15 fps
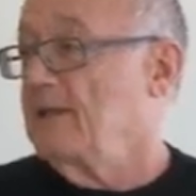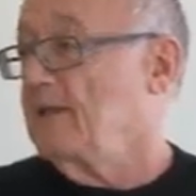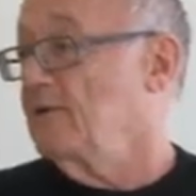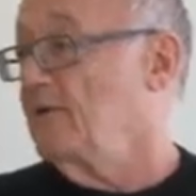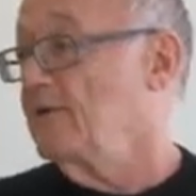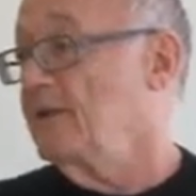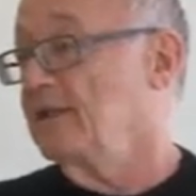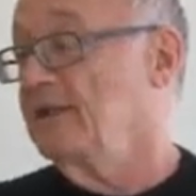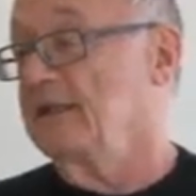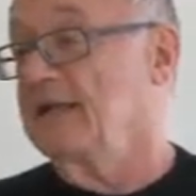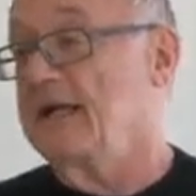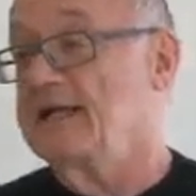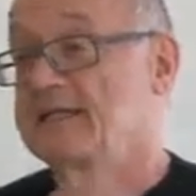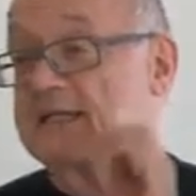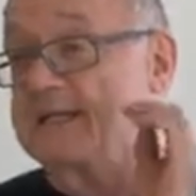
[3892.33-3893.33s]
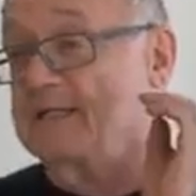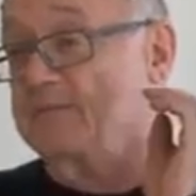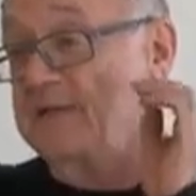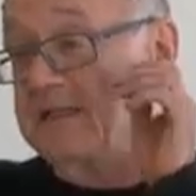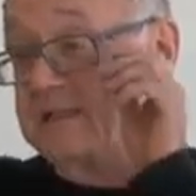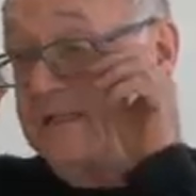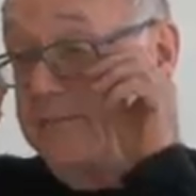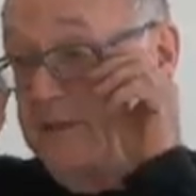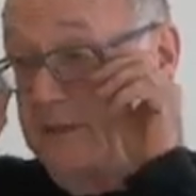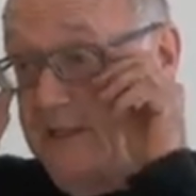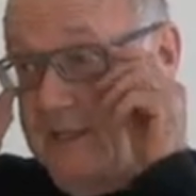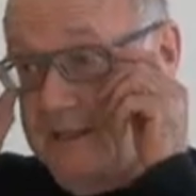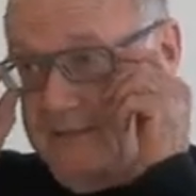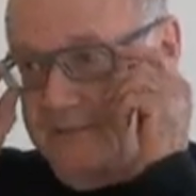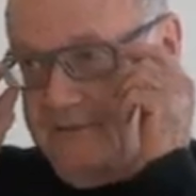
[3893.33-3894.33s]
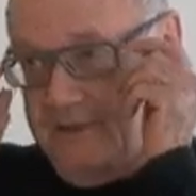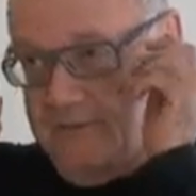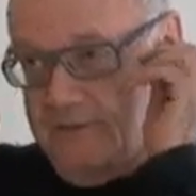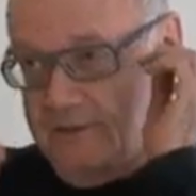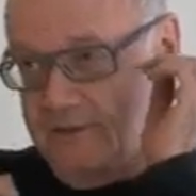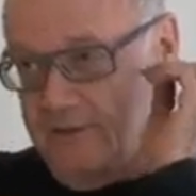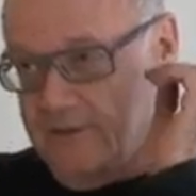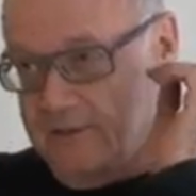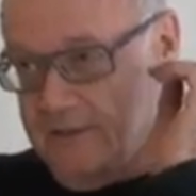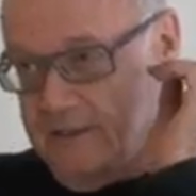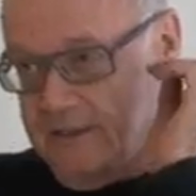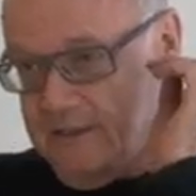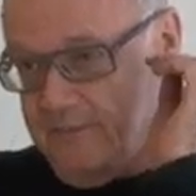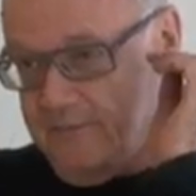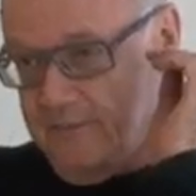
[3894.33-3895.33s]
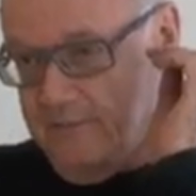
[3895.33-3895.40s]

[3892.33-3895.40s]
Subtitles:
You know that the Nazis picked up a lot from socialist